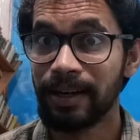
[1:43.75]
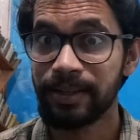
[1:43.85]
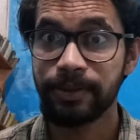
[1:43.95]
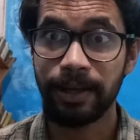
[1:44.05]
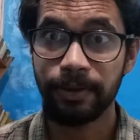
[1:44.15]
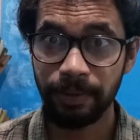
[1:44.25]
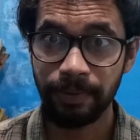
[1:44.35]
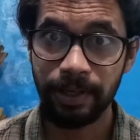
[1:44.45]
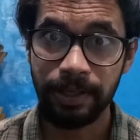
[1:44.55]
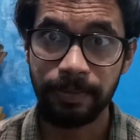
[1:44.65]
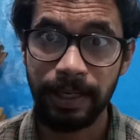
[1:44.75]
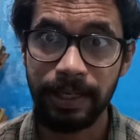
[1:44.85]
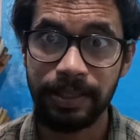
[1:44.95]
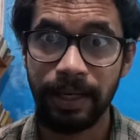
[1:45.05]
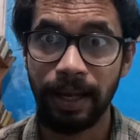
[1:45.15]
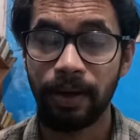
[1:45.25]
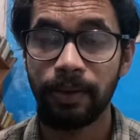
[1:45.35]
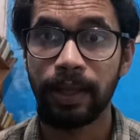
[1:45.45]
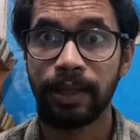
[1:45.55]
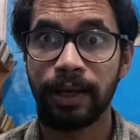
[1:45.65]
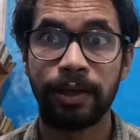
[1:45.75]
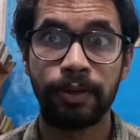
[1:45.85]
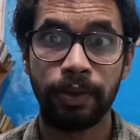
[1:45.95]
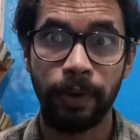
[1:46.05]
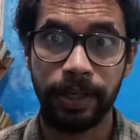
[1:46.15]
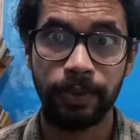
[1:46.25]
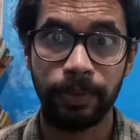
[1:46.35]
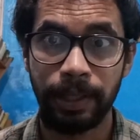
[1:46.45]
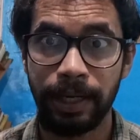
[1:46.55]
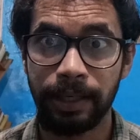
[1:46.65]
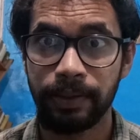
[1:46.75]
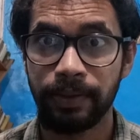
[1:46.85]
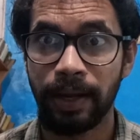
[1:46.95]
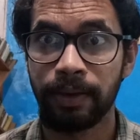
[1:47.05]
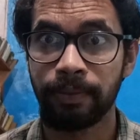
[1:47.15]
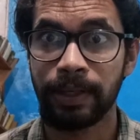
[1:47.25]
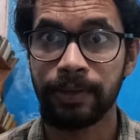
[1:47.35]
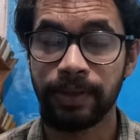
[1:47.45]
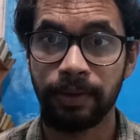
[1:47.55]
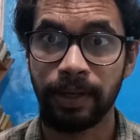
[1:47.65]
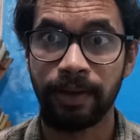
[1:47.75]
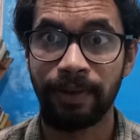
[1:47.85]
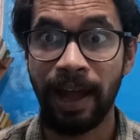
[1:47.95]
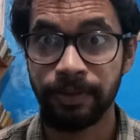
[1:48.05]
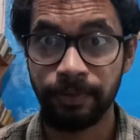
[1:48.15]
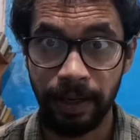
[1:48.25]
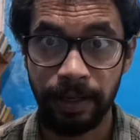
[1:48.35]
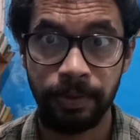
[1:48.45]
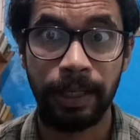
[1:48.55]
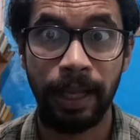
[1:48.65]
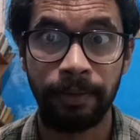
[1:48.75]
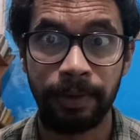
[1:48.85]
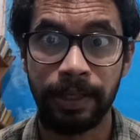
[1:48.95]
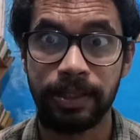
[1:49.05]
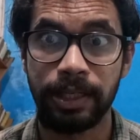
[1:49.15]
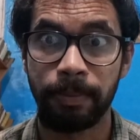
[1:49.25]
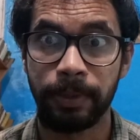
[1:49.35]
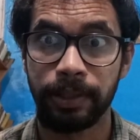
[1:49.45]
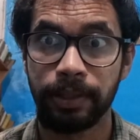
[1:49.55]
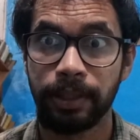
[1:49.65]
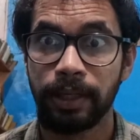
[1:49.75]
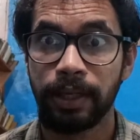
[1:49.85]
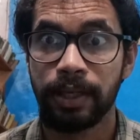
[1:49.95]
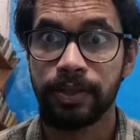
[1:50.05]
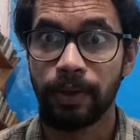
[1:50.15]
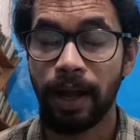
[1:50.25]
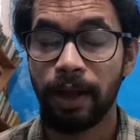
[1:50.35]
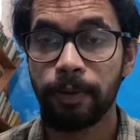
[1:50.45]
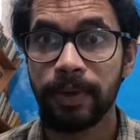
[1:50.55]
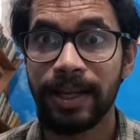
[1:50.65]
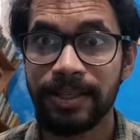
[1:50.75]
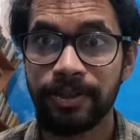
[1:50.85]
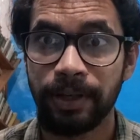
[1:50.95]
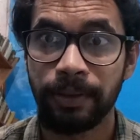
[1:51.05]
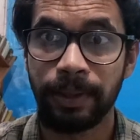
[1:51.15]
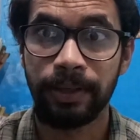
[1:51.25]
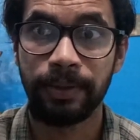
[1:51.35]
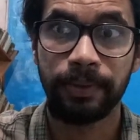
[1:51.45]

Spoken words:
So I'll do the video explanation now and then I'll do the voiceover later, and we'll try to get as far as we can with this chapter. So I hope you guys enjoy the video.